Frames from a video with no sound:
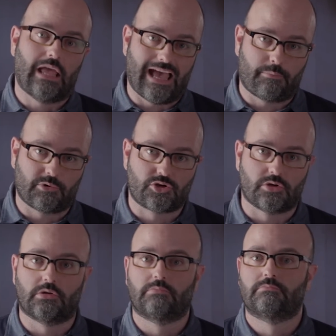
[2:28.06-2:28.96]

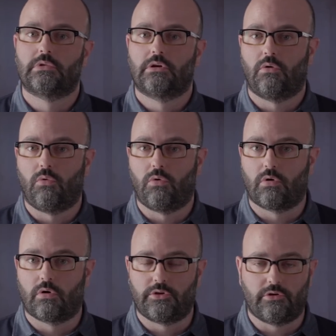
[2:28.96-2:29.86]
aperture,
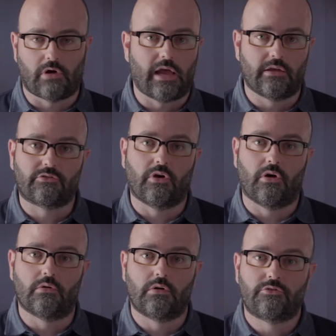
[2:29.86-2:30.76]
or your
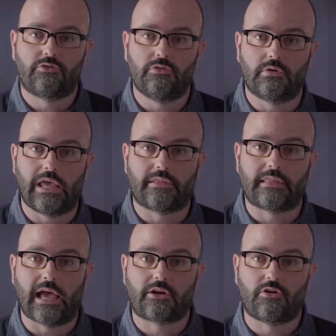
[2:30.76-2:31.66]
ISO to get
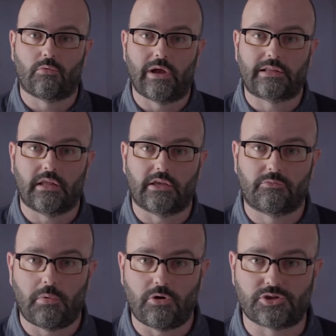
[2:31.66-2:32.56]
that correct
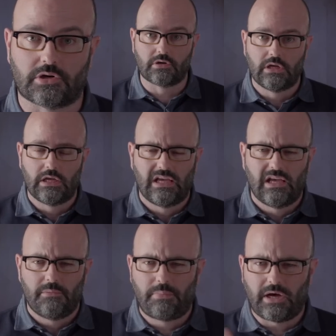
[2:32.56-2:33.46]
exposure.
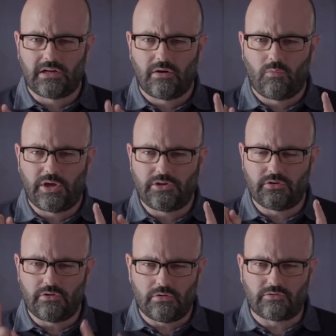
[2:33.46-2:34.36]
But when you're
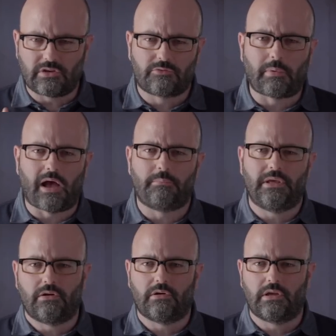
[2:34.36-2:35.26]
using spot
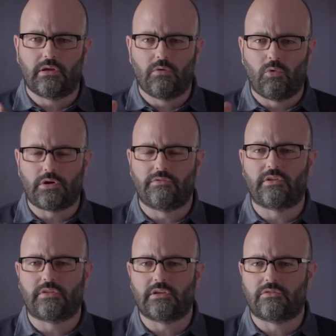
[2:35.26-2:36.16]
metering, one of
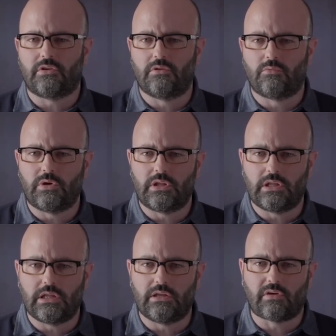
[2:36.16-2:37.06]
the things that you really
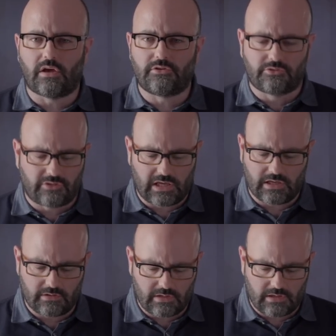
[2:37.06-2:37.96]
need to
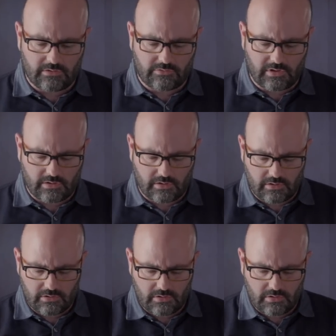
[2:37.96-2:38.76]
understand is that